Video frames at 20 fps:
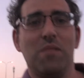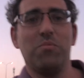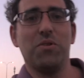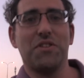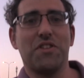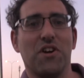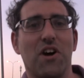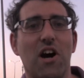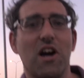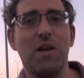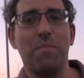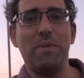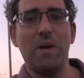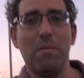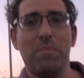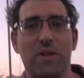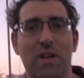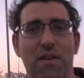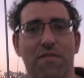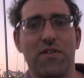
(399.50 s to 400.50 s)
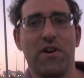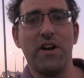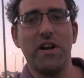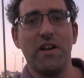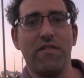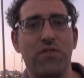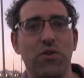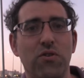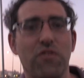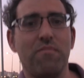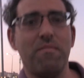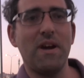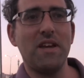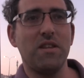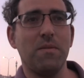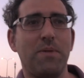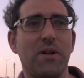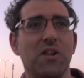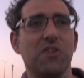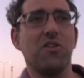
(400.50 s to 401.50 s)
there are people I've heard of who have made
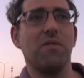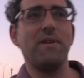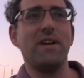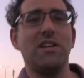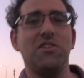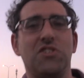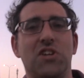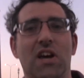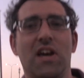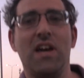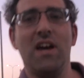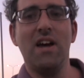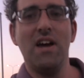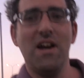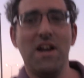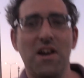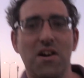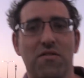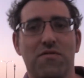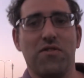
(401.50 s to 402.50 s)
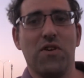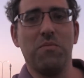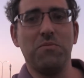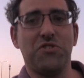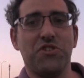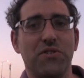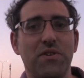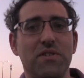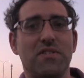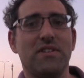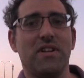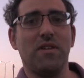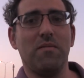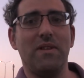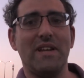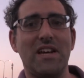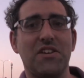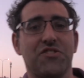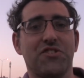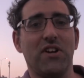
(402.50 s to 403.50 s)
the pilgrimage from Jerusalem,
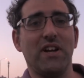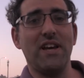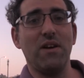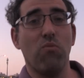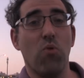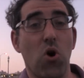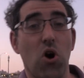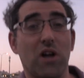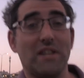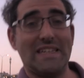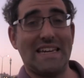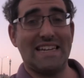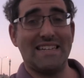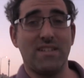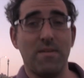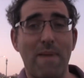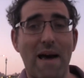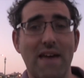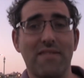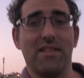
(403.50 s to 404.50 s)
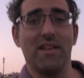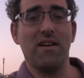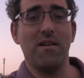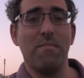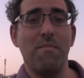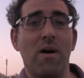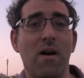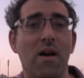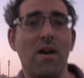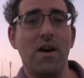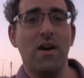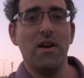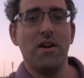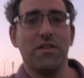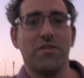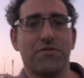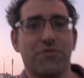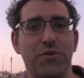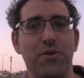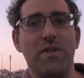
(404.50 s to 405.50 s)
literally walked into Bethlehem
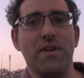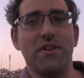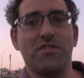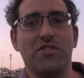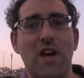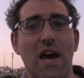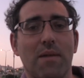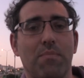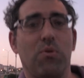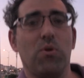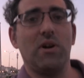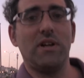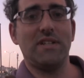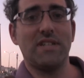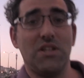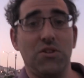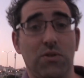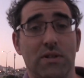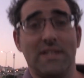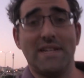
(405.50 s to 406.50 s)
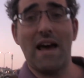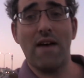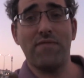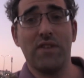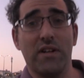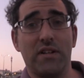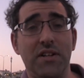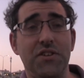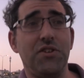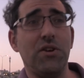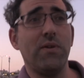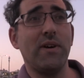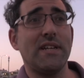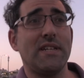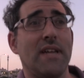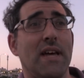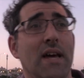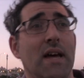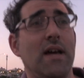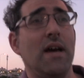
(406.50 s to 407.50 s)
through this checkpoint, and you can definitely do it.
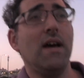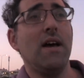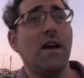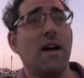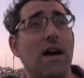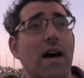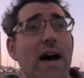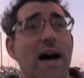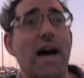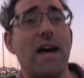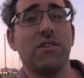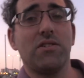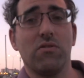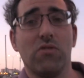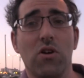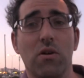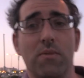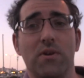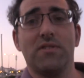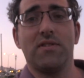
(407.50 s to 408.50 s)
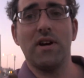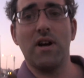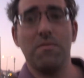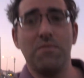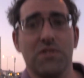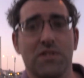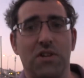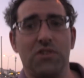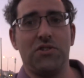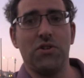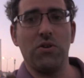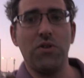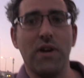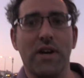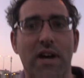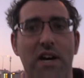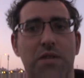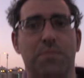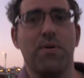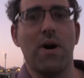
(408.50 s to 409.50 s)
Uh, so we're almost there. I'm just going to show you
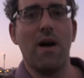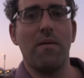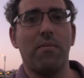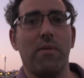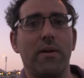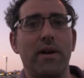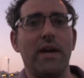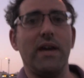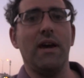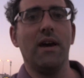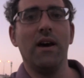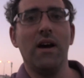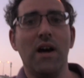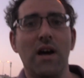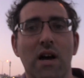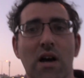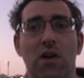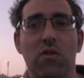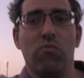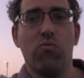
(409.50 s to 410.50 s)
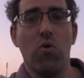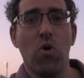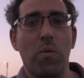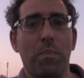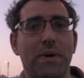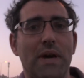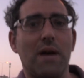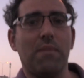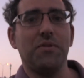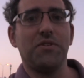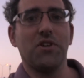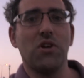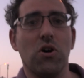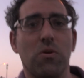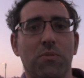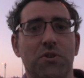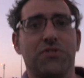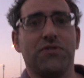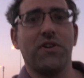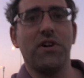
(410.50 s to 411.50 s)
guys probably won't be able to go
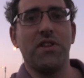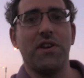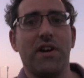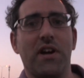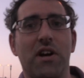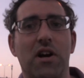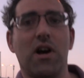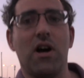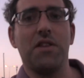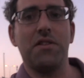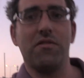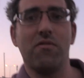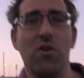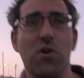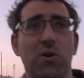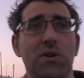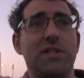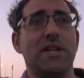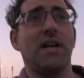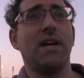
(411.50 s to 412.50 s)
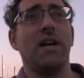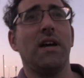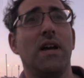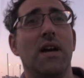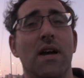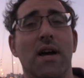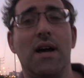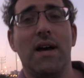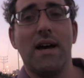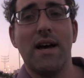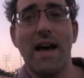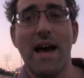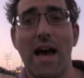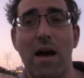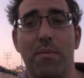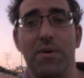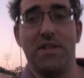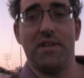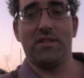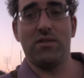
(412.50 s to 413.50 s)
much further here on the road, uh,
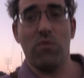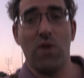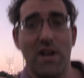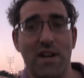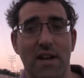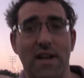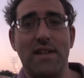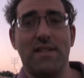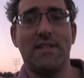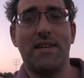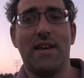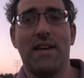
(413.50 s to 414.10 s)
but this is what it is.